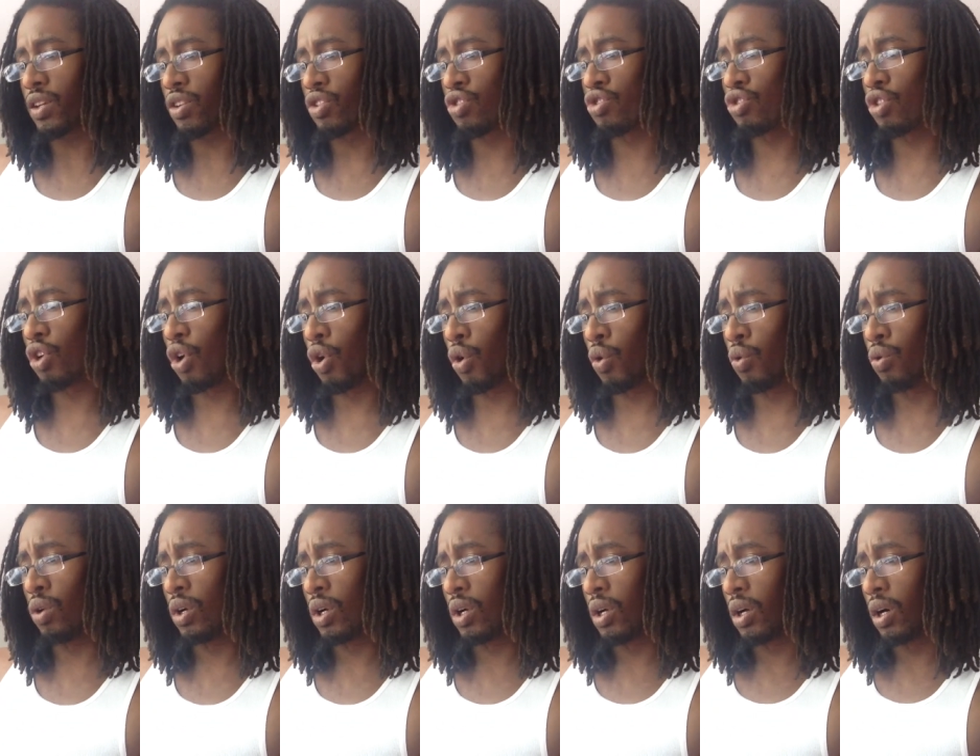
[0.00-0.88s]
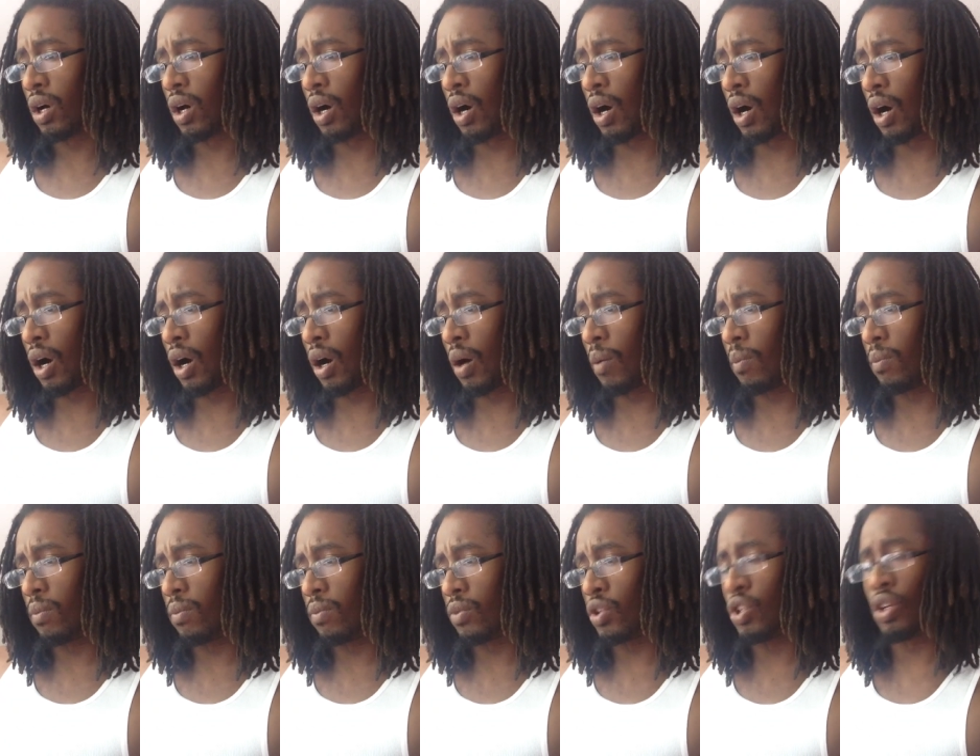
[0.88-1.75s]
So,
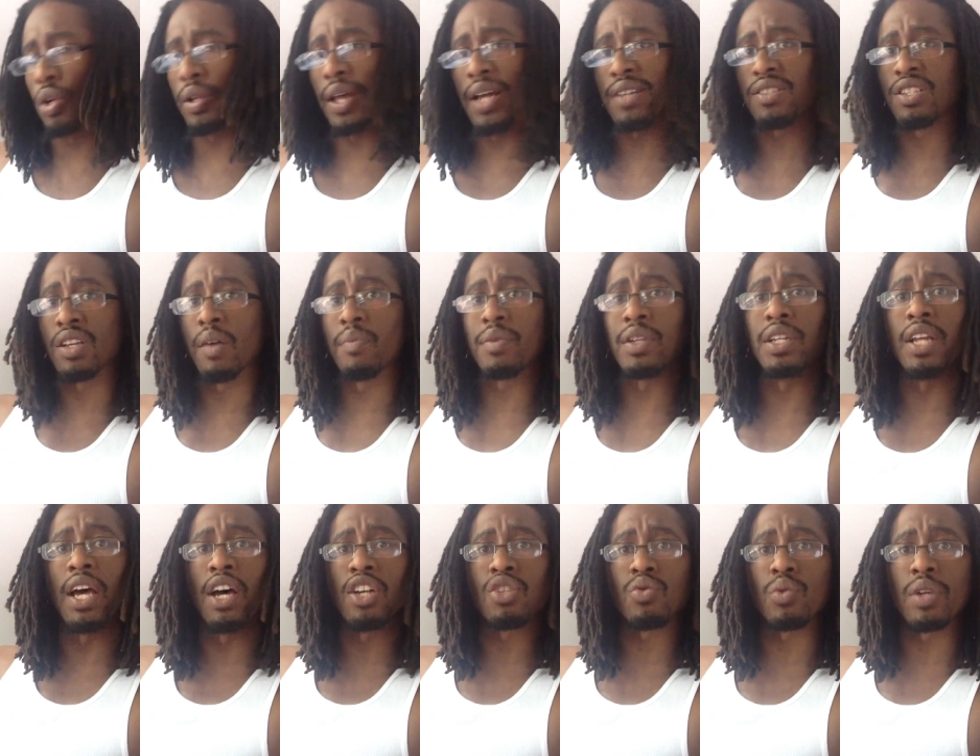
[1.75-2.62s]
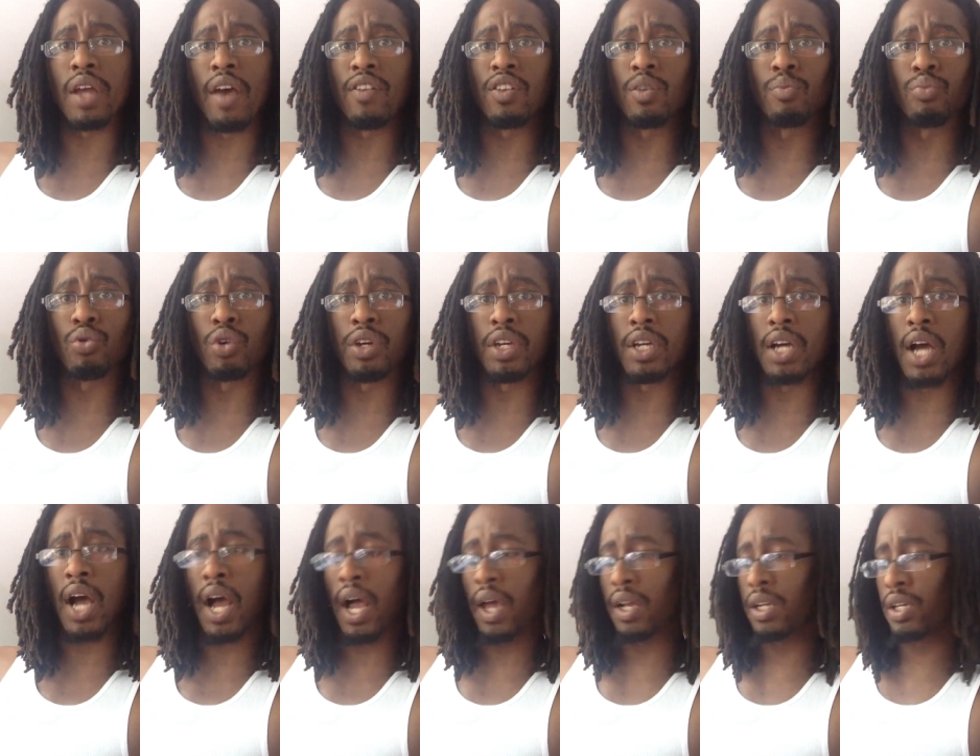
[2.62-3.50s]
um, you know, that's something else we'd have to
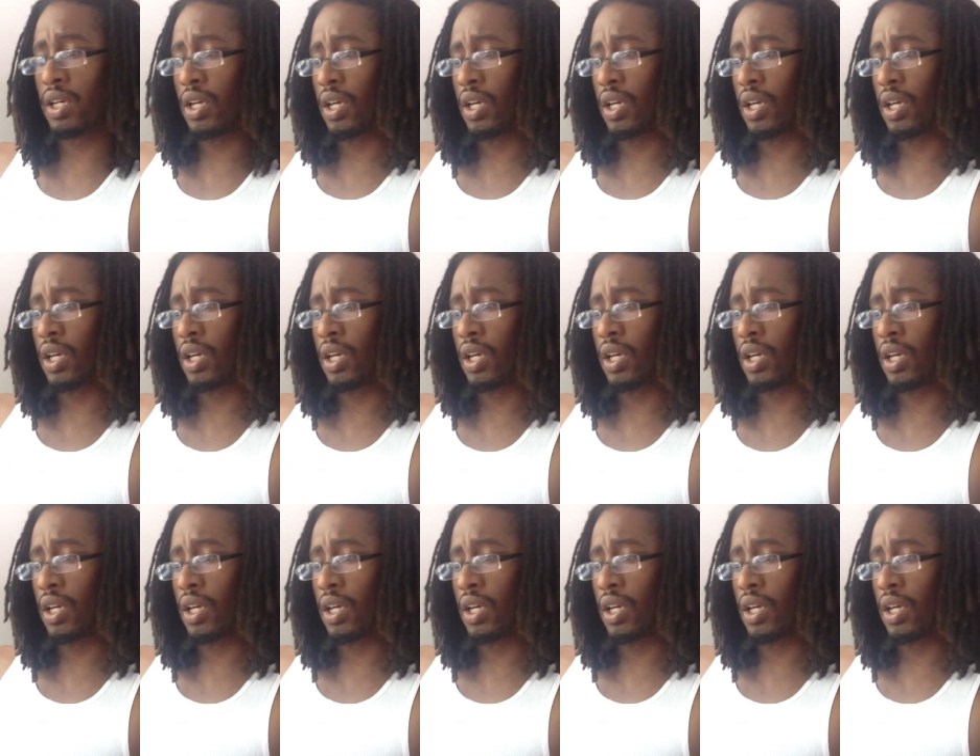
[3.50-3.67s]
boycott.